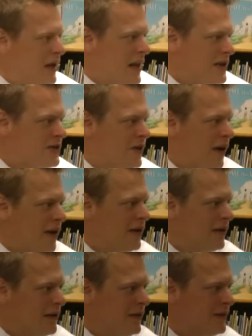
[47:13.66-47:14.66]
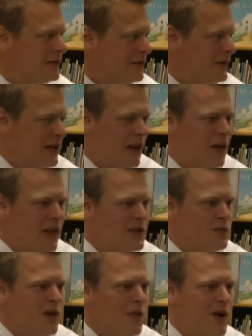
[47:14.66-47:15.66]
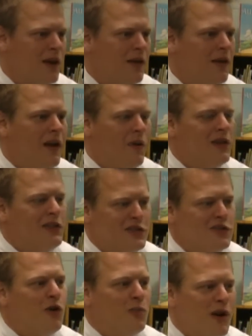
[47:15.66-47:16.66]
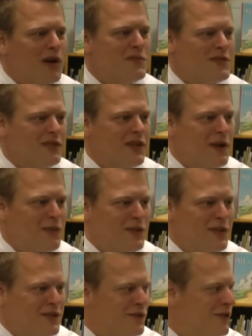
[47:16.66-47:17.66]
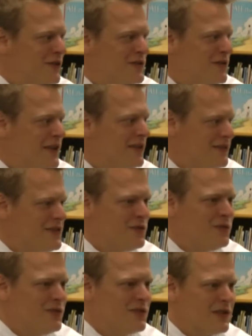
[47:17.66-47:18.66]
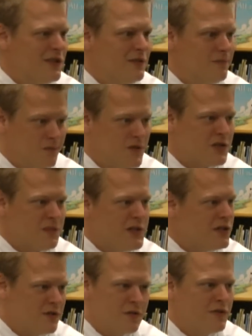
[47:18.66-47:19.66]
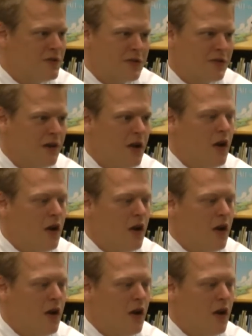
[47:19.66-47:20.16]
and that's okay. That's where I want the adult problems to lie with the adults, so that students can just be students and